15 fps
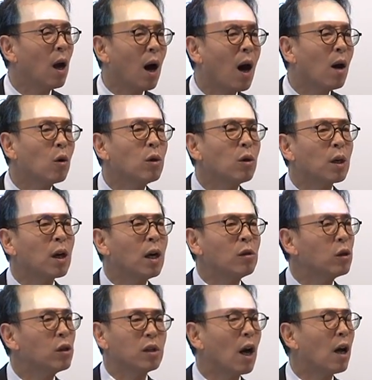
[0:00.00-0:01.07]
How could the
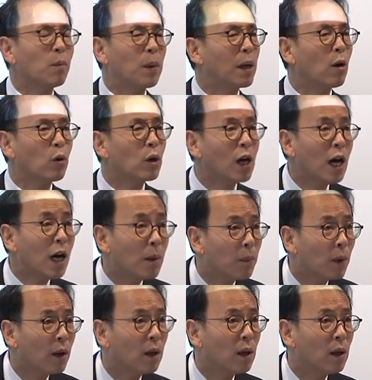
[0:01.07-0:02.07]
currency not be going up?